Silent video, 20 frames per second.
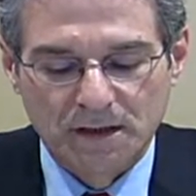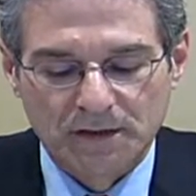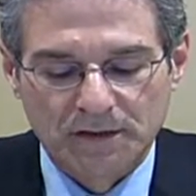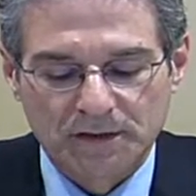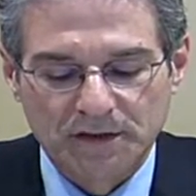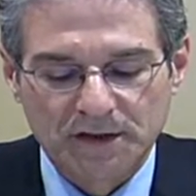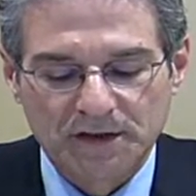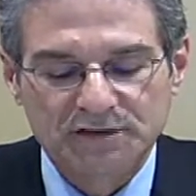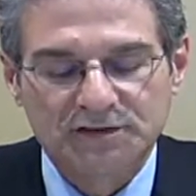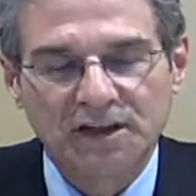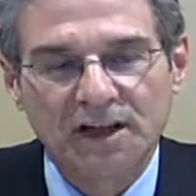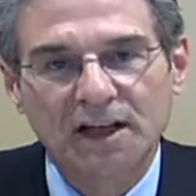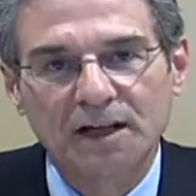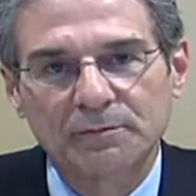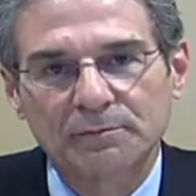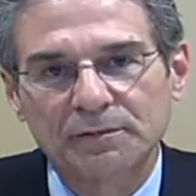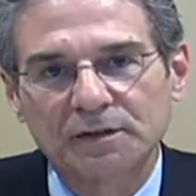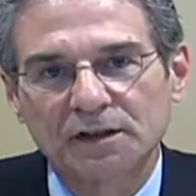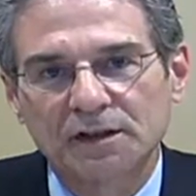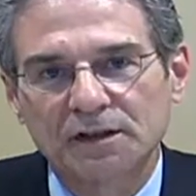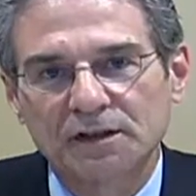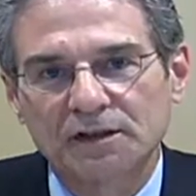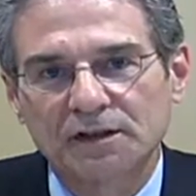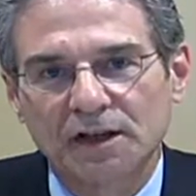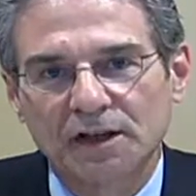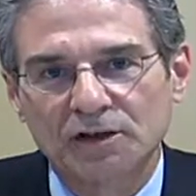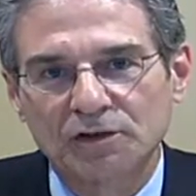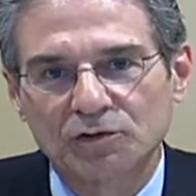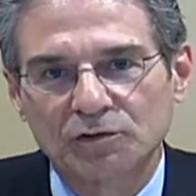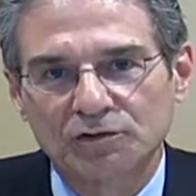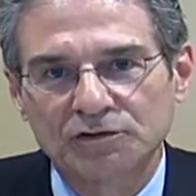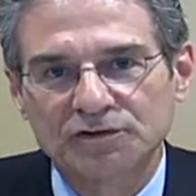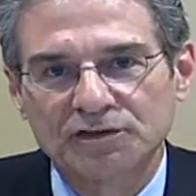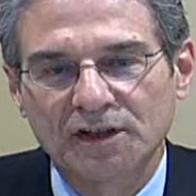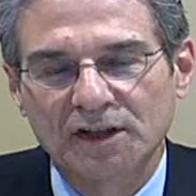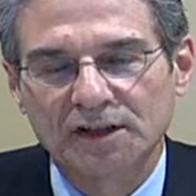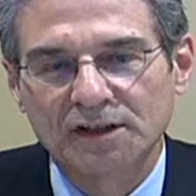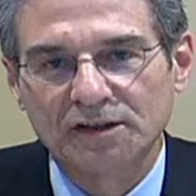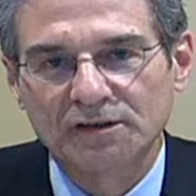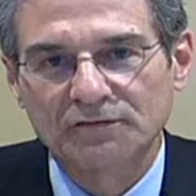The exam that you're
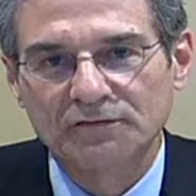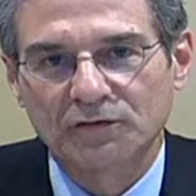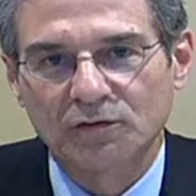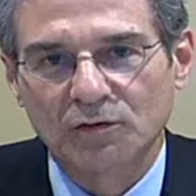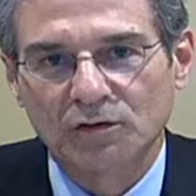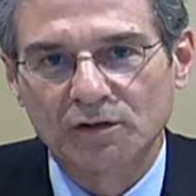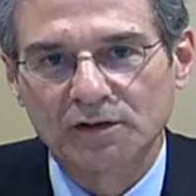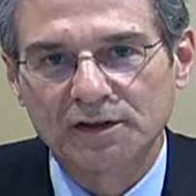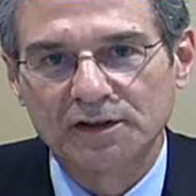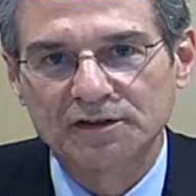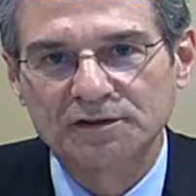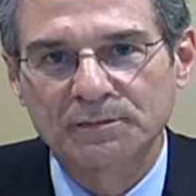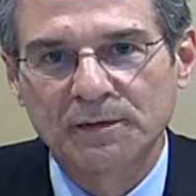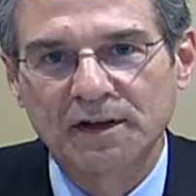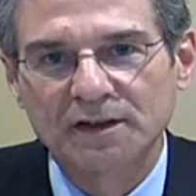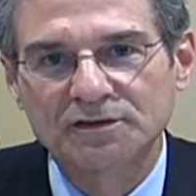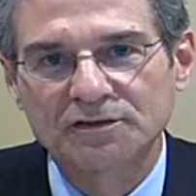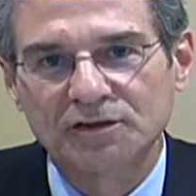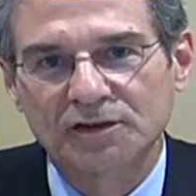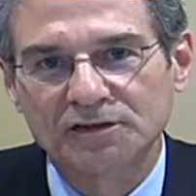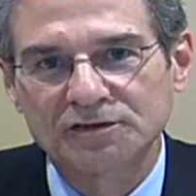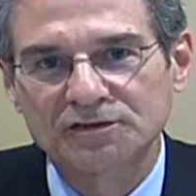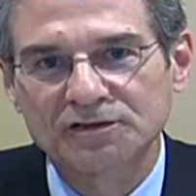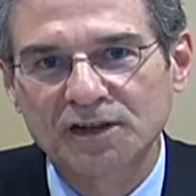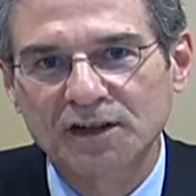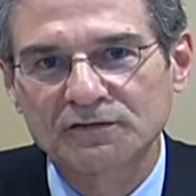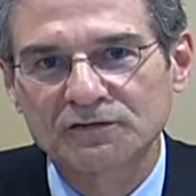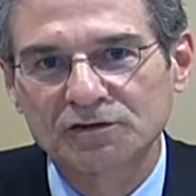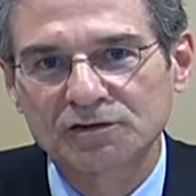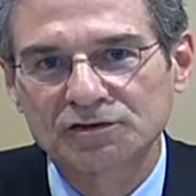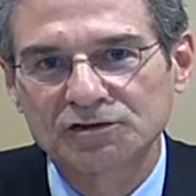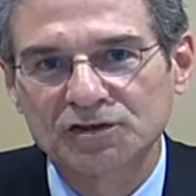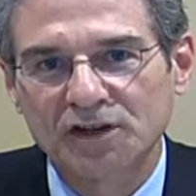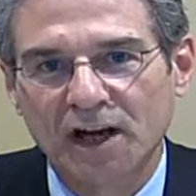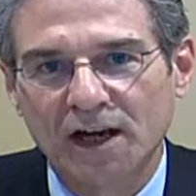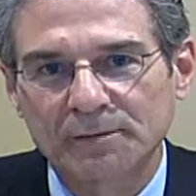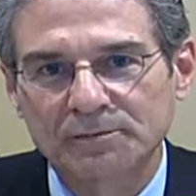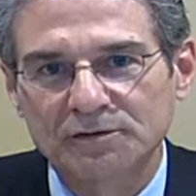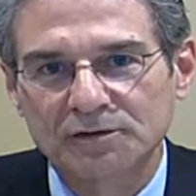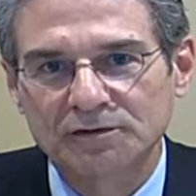studying for is based on several
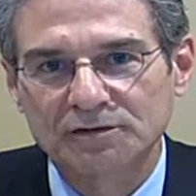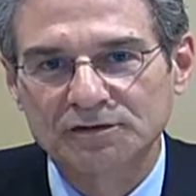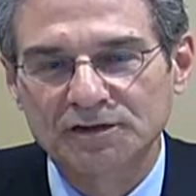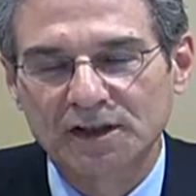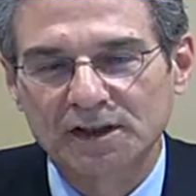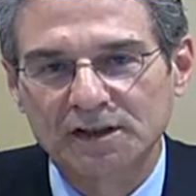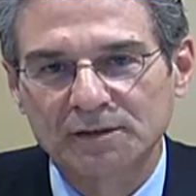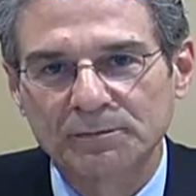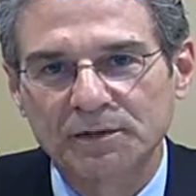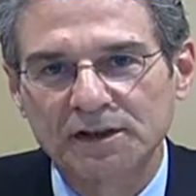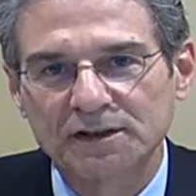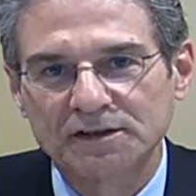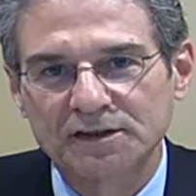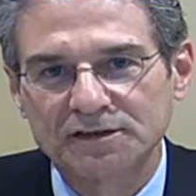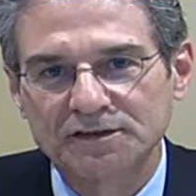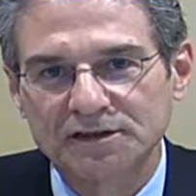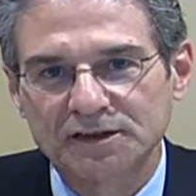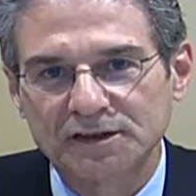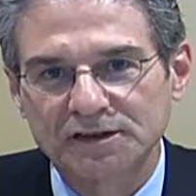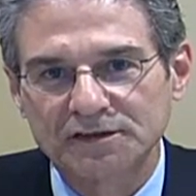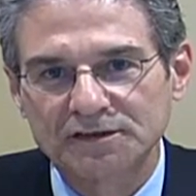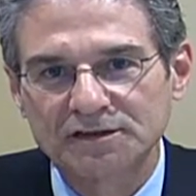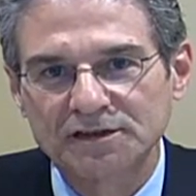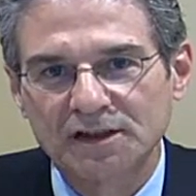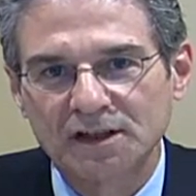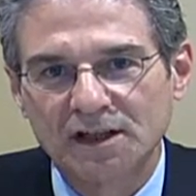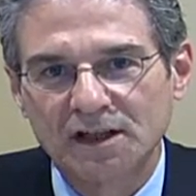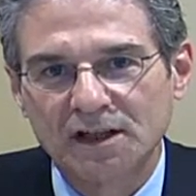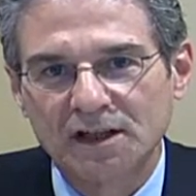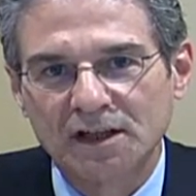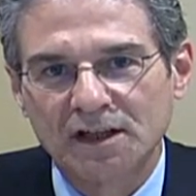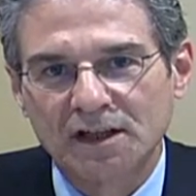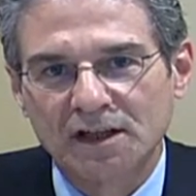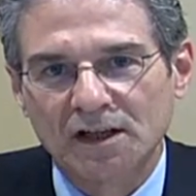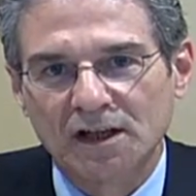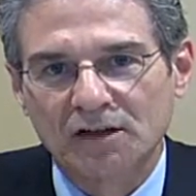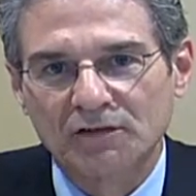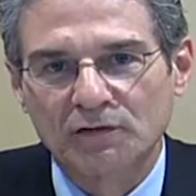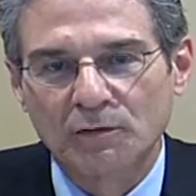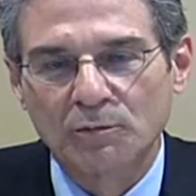chapters and appendices
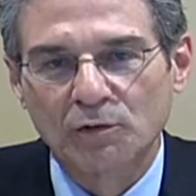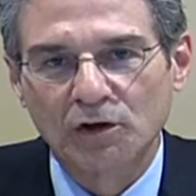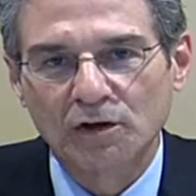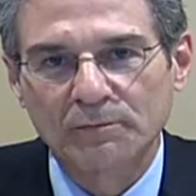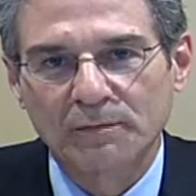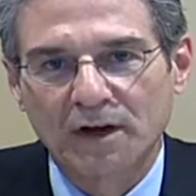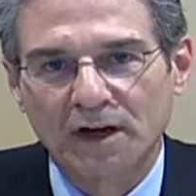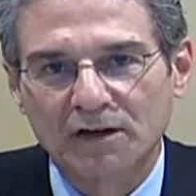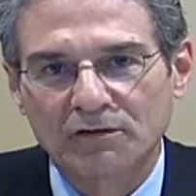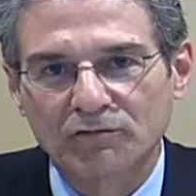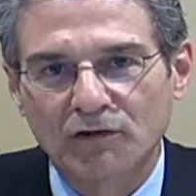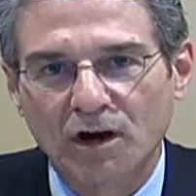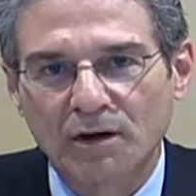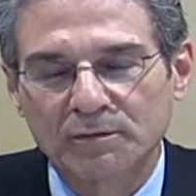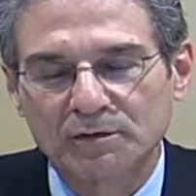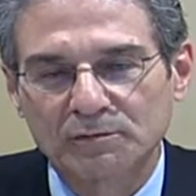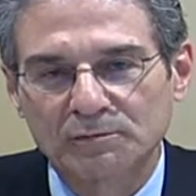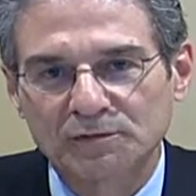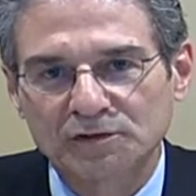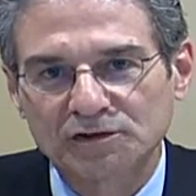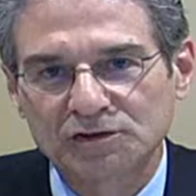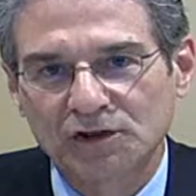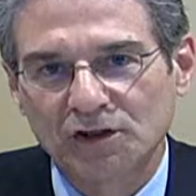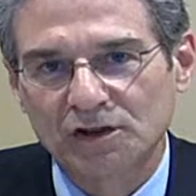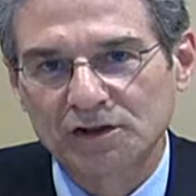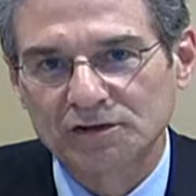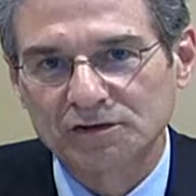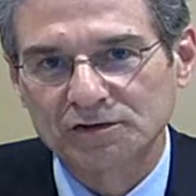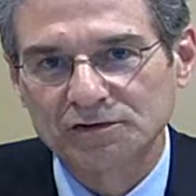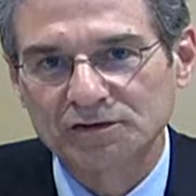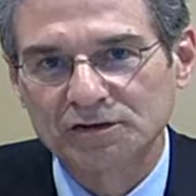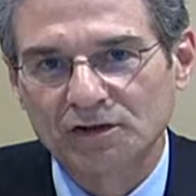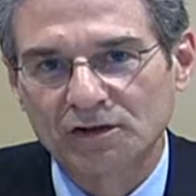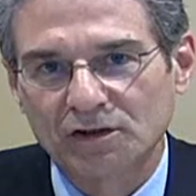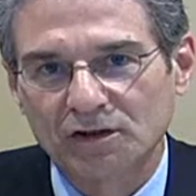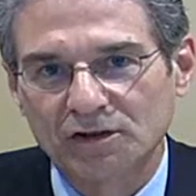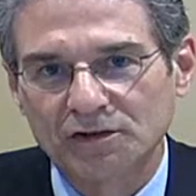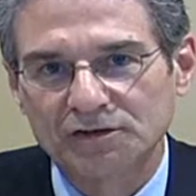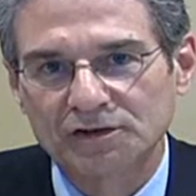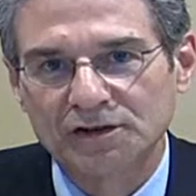of a book by Robert McDonald
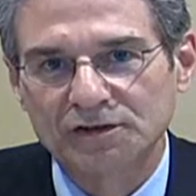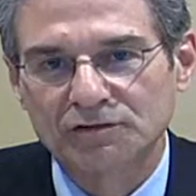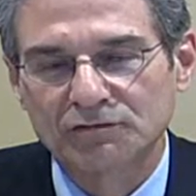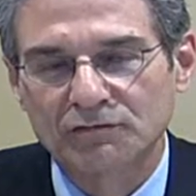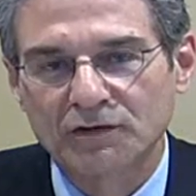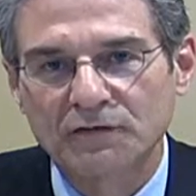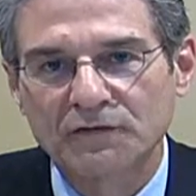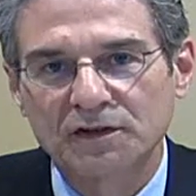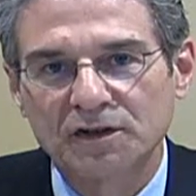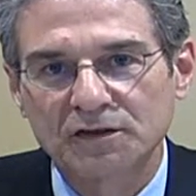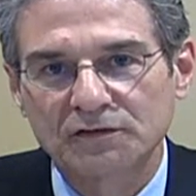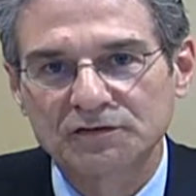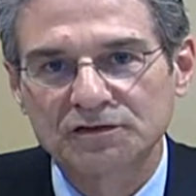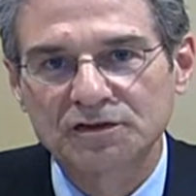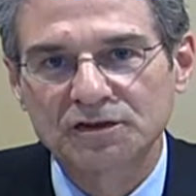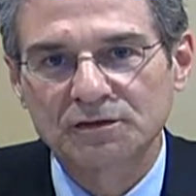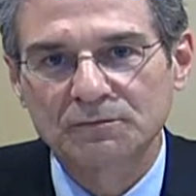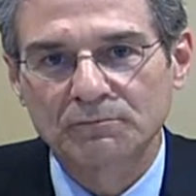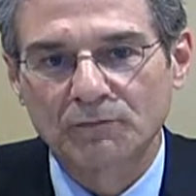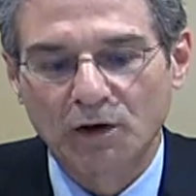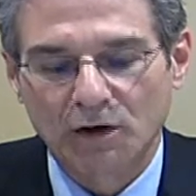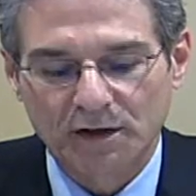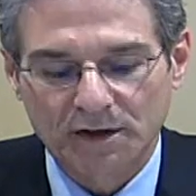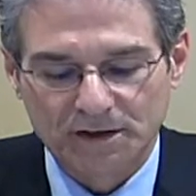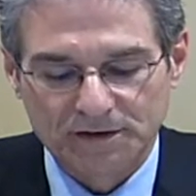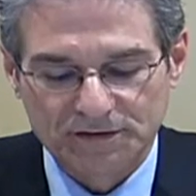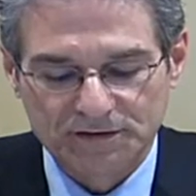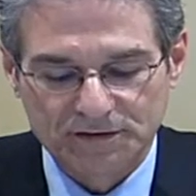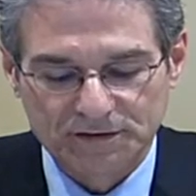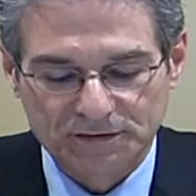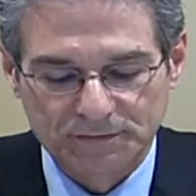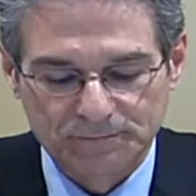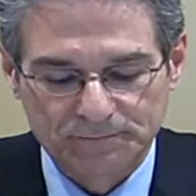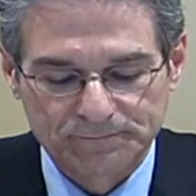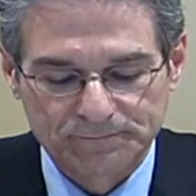called Derivatives Markets.